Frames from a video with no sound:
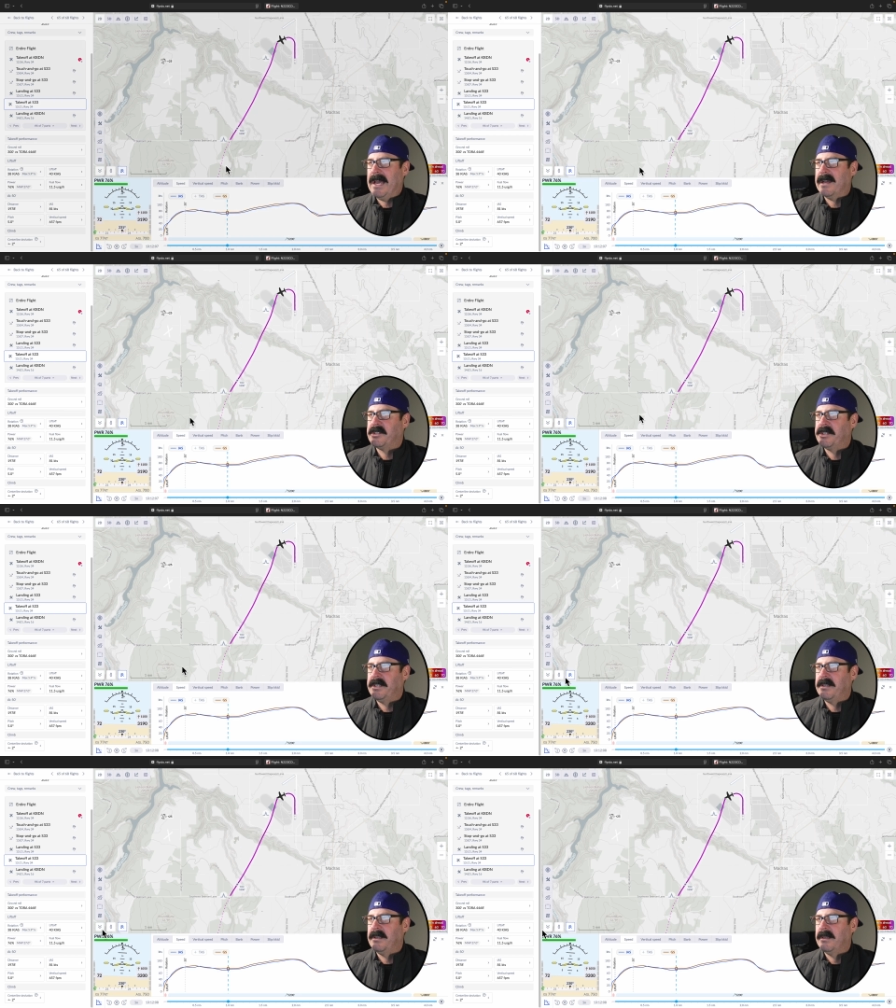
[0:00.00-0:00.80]

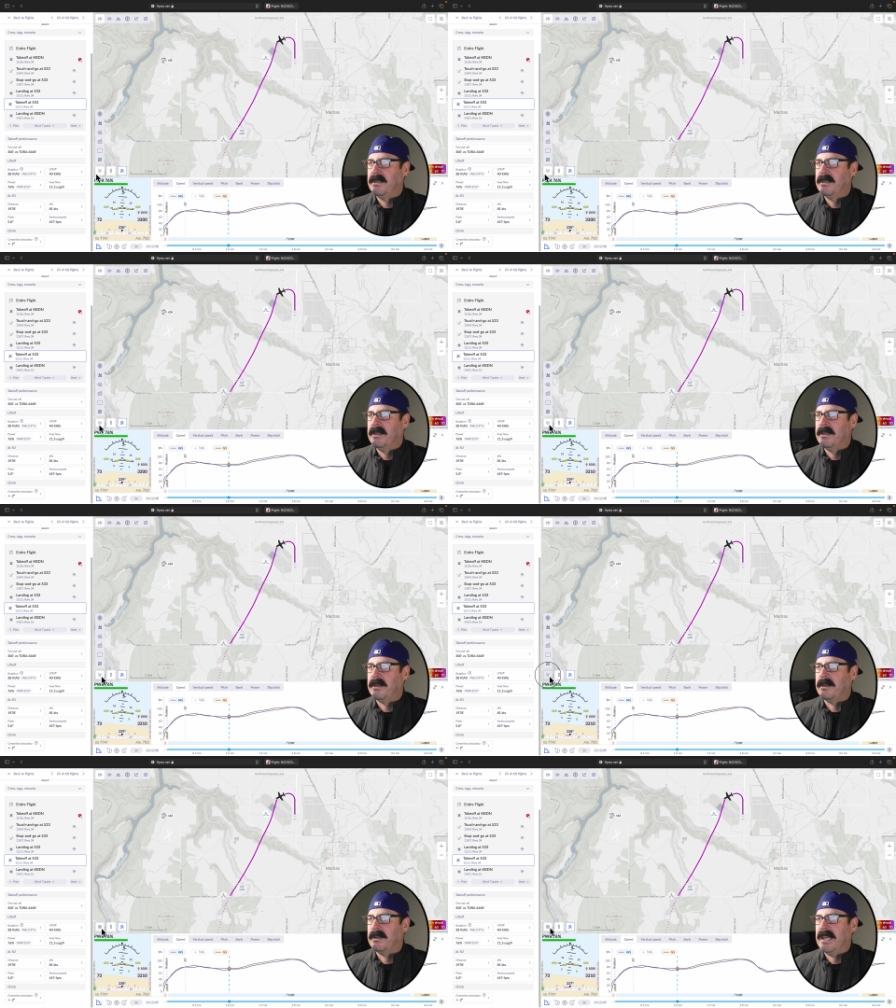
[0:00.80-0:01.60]
action. You
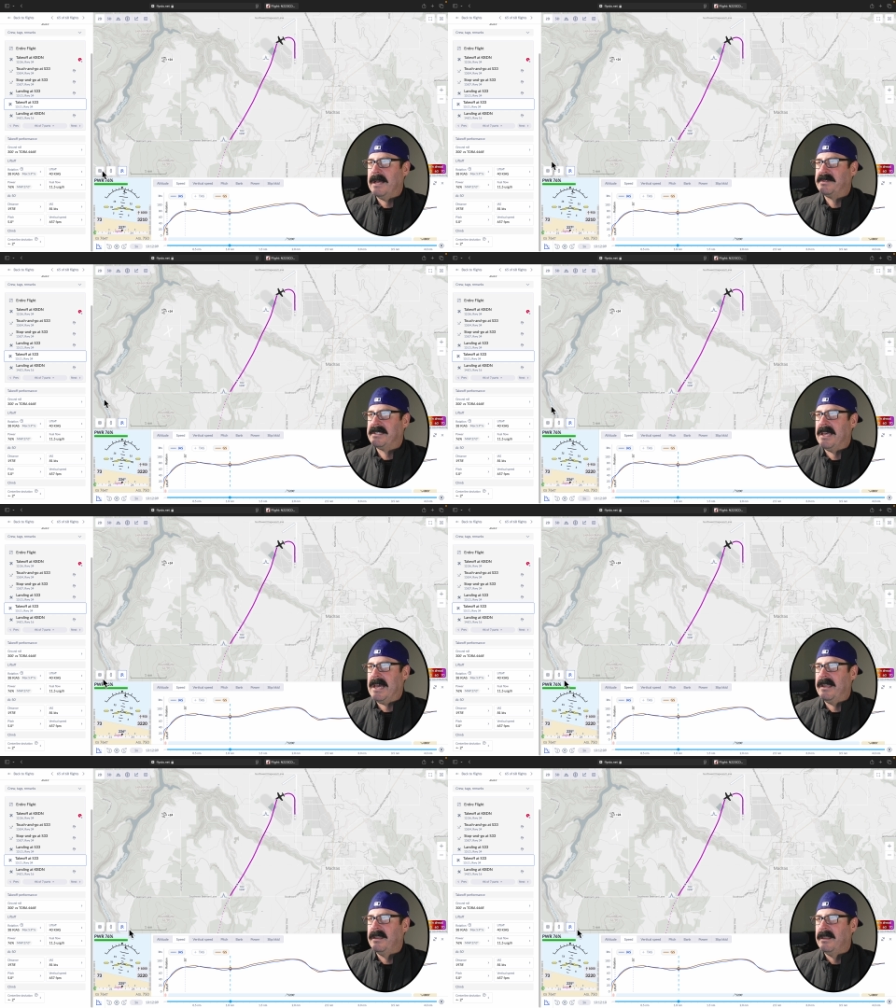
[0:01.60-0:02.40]
can collapse
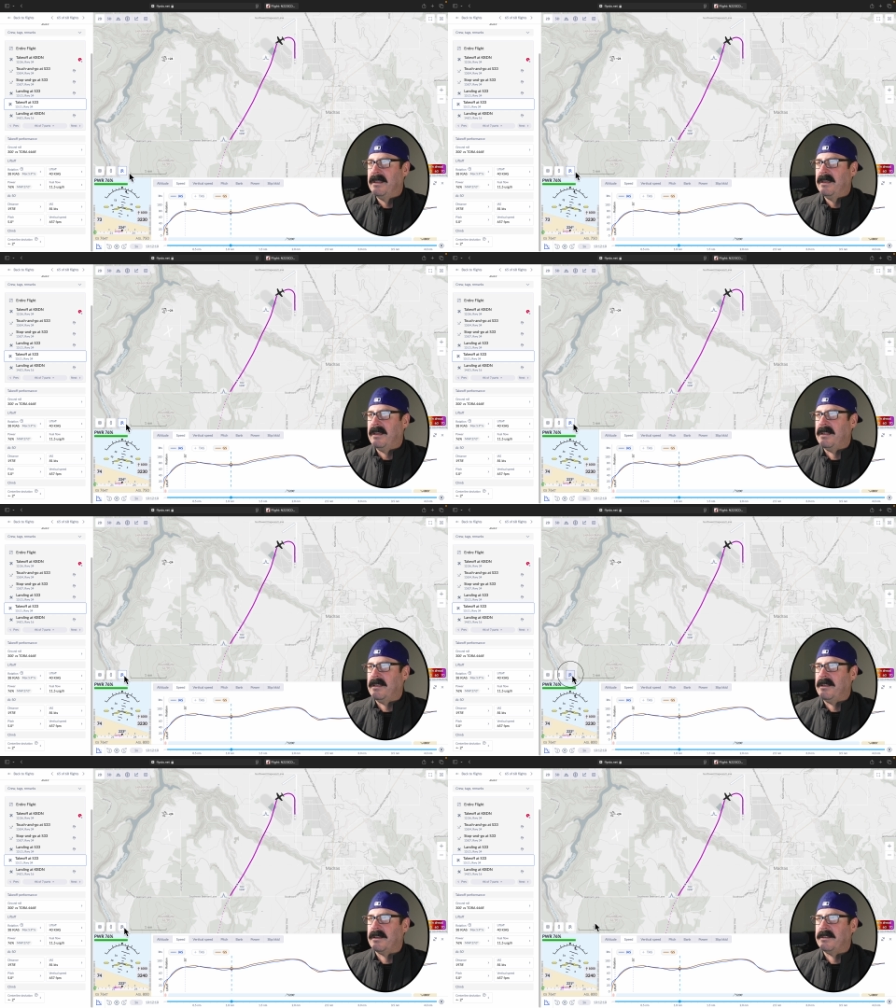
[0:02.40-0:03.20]
that and
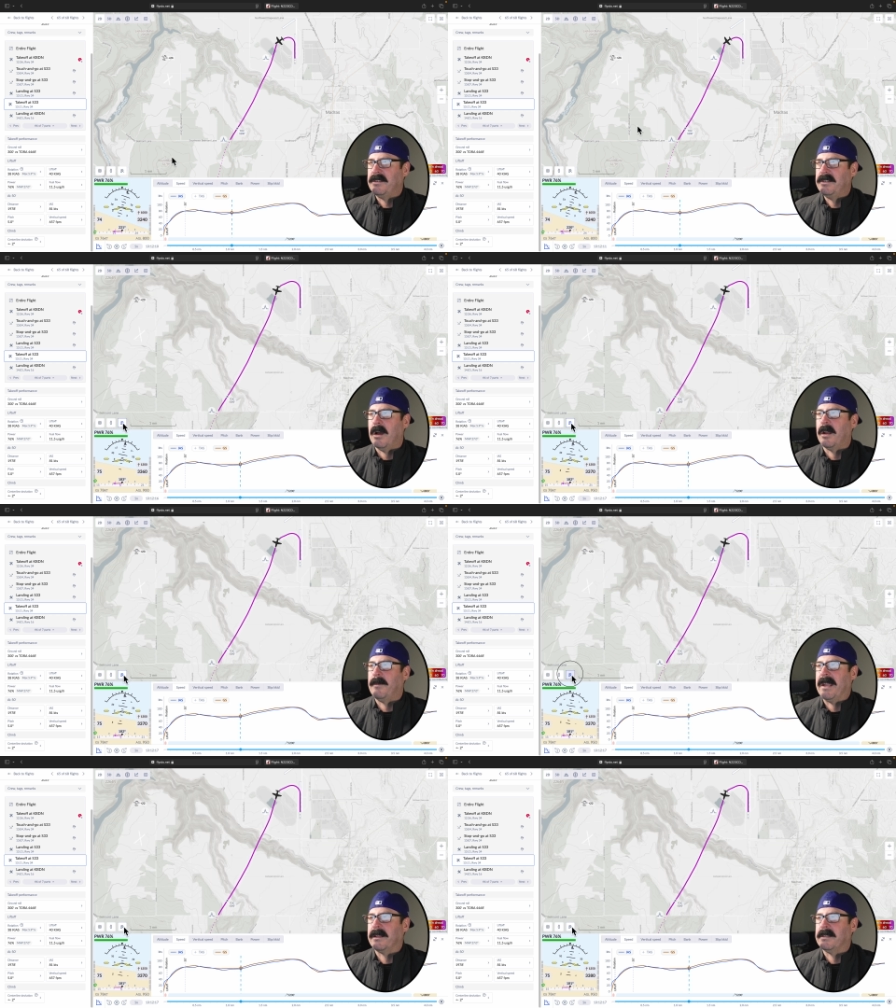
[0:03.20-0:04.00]
then you can
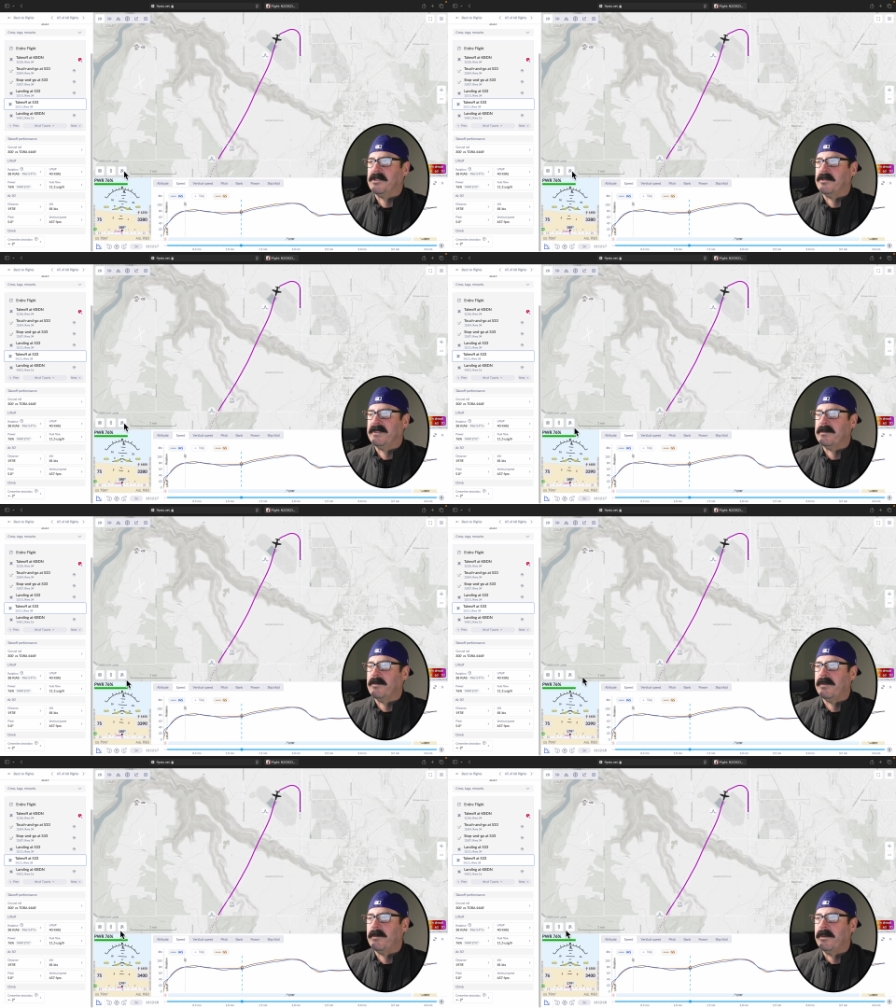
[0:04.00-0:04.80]
automatically zoom to
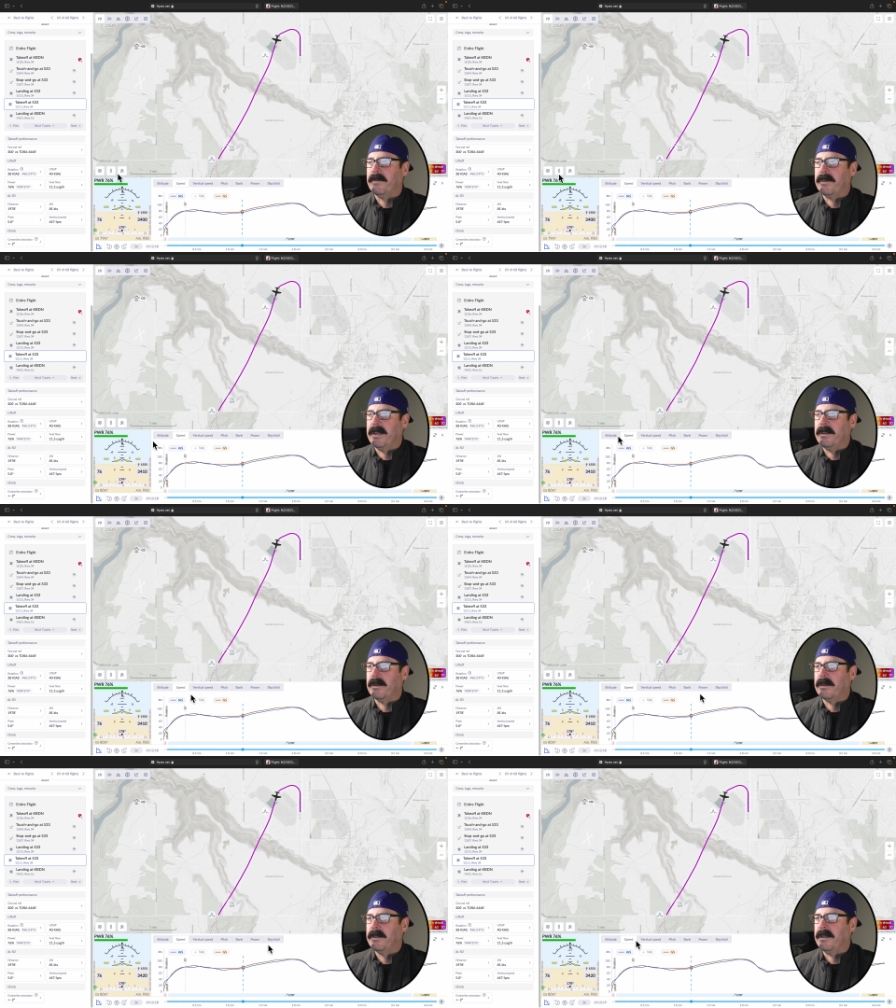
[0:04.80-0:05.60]
the maneuver that
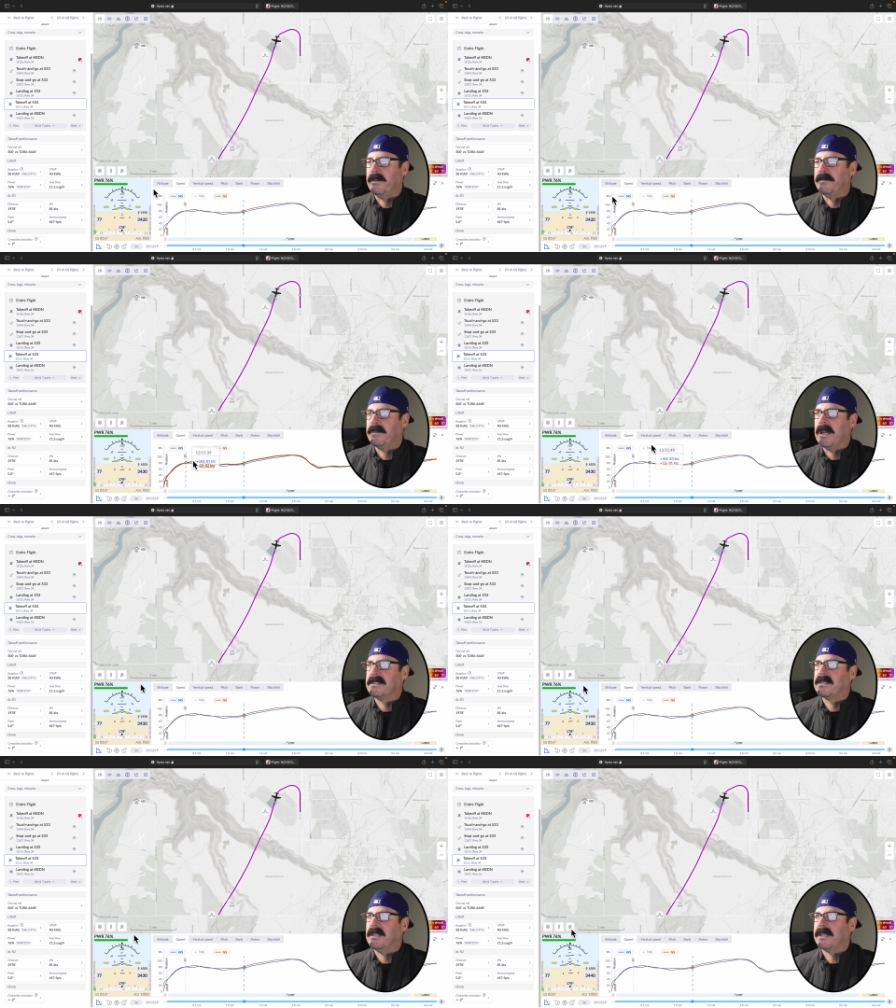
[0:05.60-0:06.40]
you're that you've
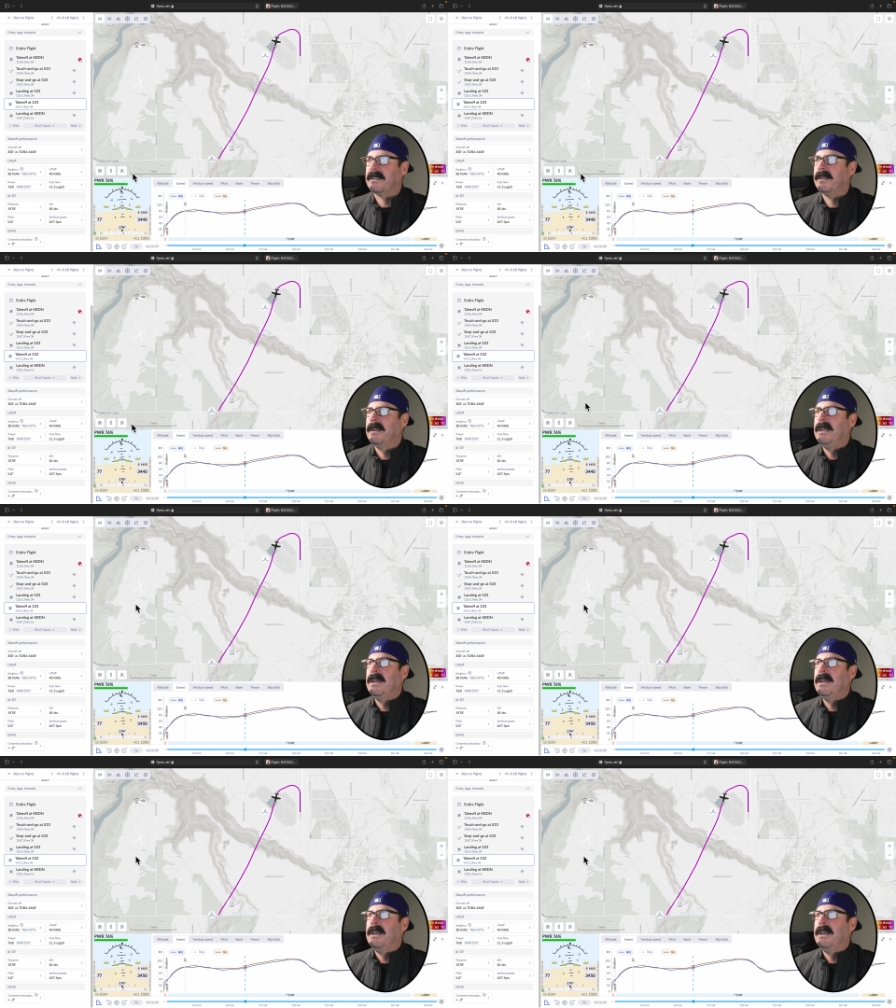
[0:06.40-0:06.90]
got selected.